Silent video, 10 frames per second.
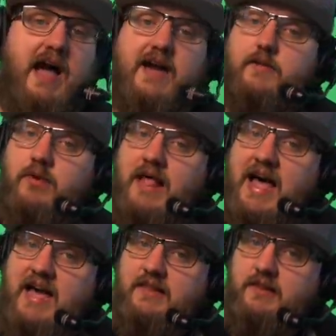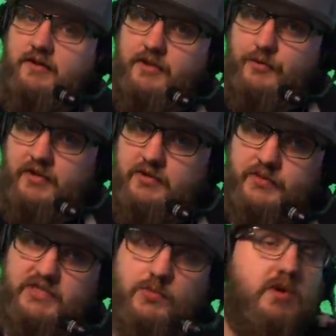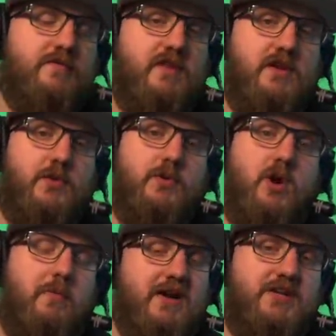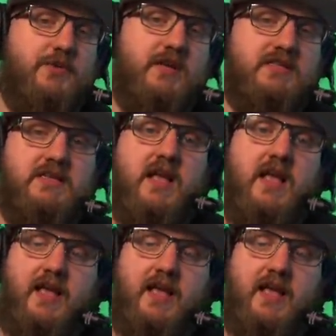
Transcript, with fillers: Animal Handler unit, which is one of the new combat units